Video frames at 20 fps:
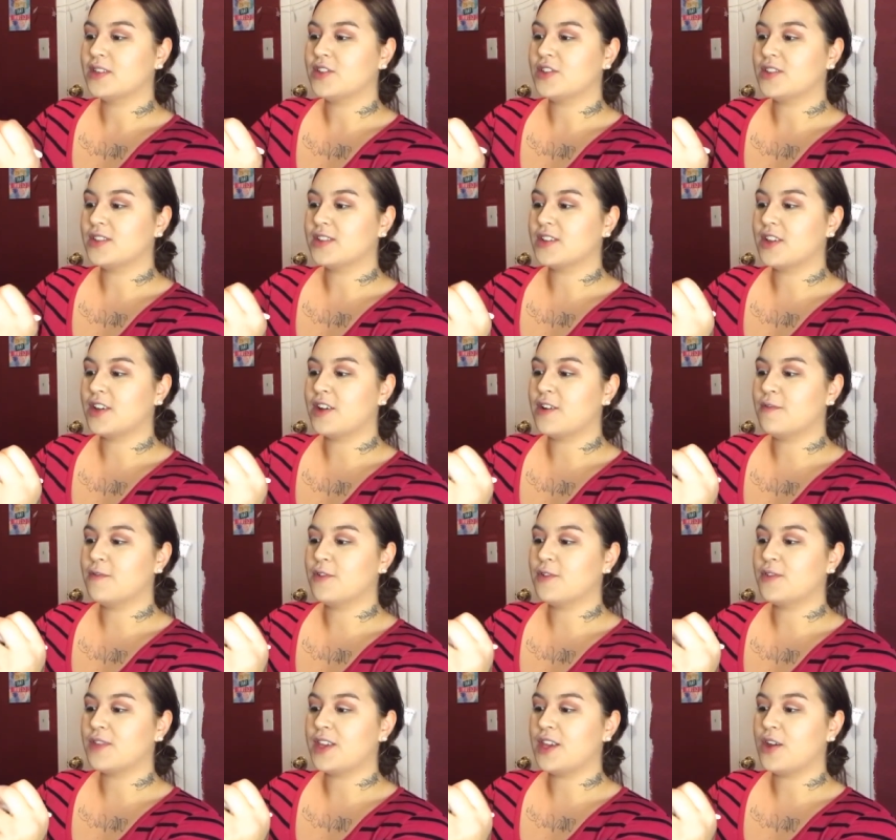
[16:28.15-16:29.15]
Just
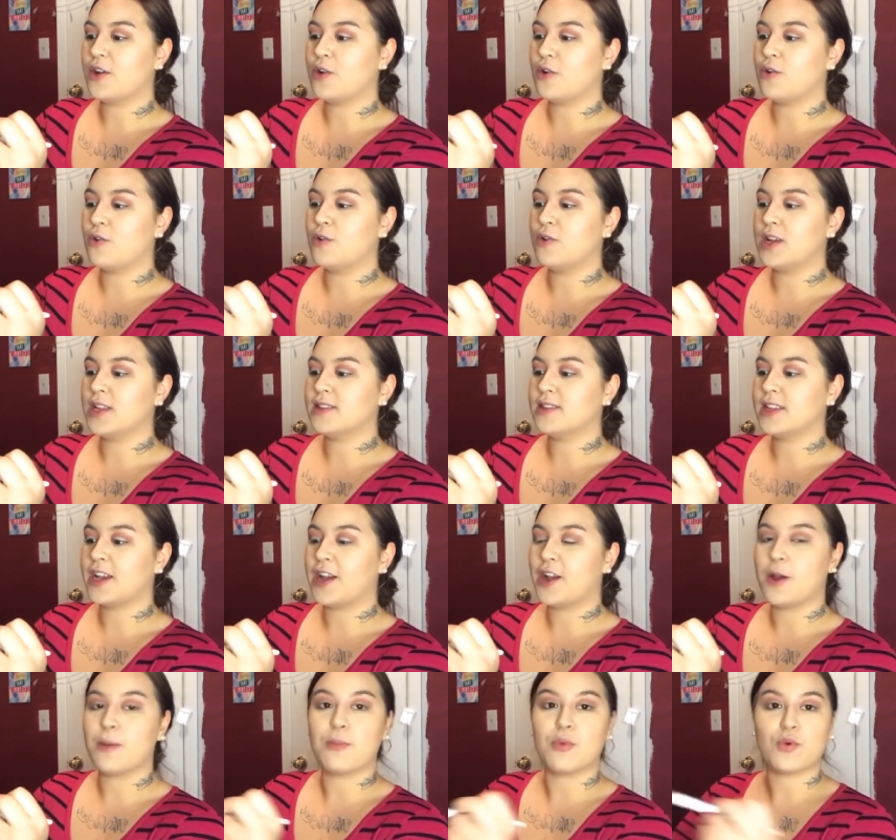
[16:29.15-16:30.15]
cover the whole
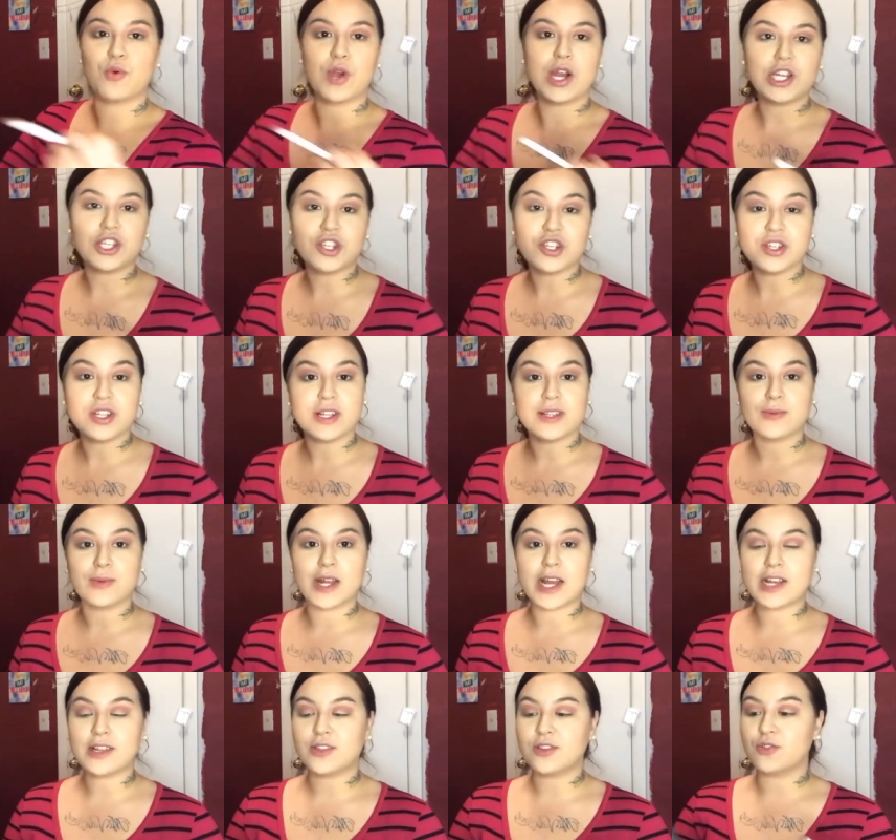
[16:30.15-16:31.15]
entire brush. That's
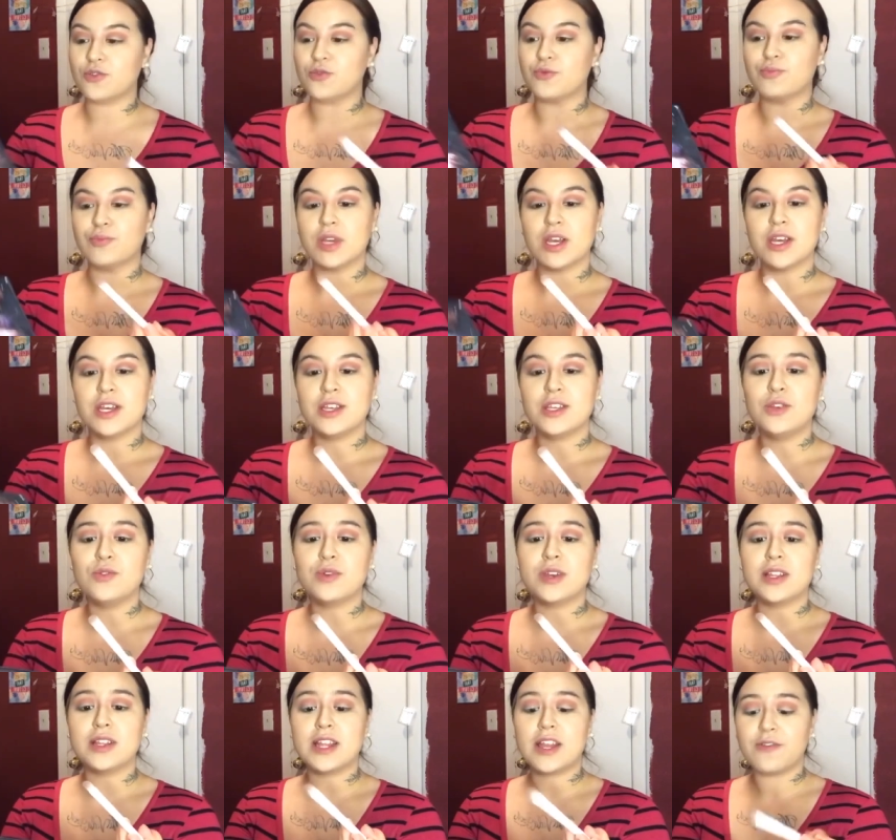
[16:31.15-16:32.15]
what I do. You
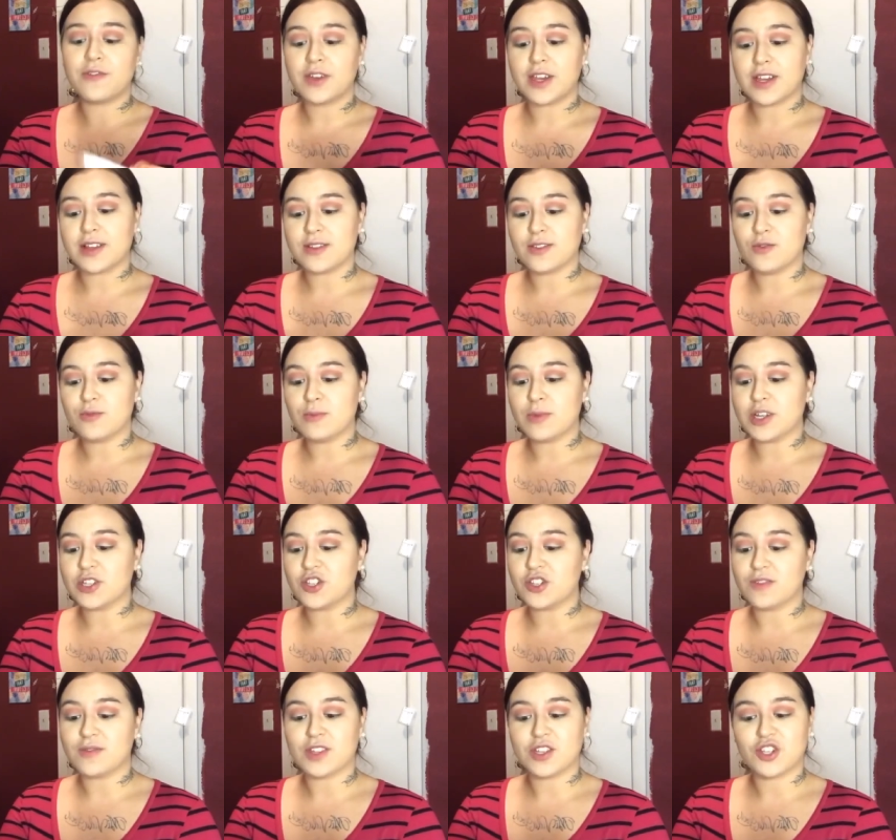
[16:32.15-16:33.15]
can never get too
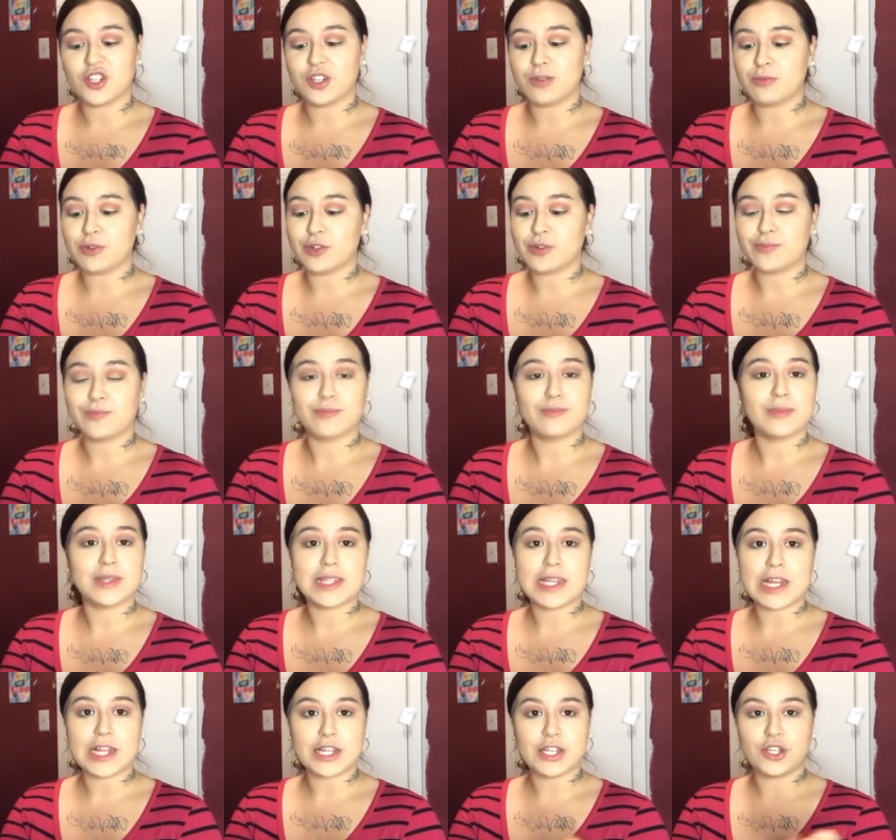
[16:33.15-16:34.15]
much of the shimmer, I'm
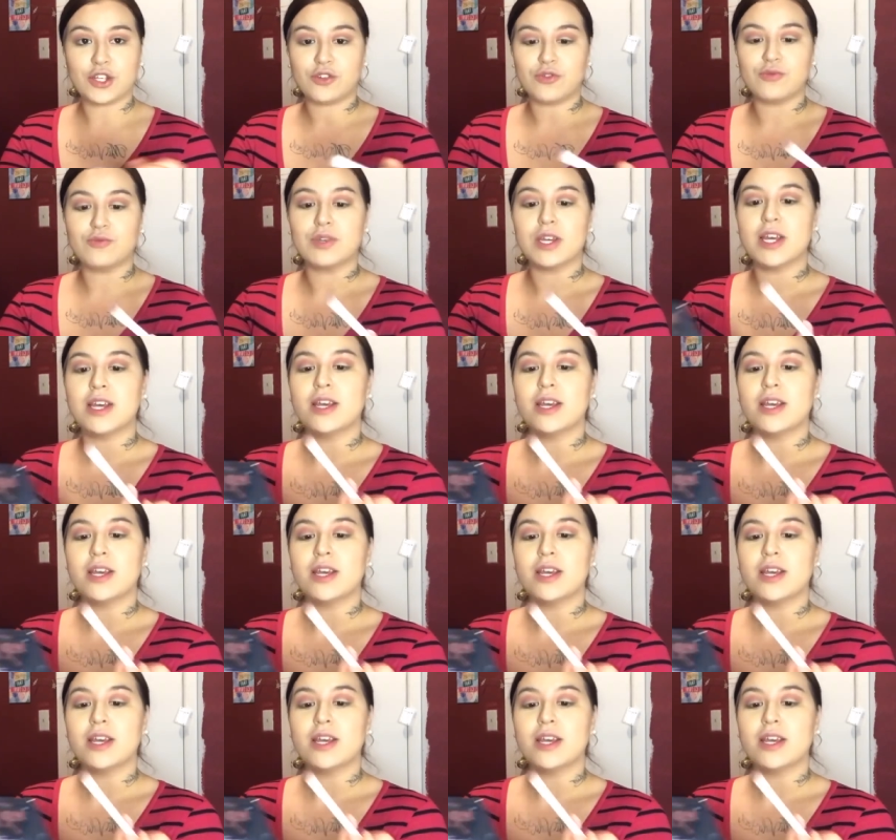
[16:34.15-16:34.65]
telling you.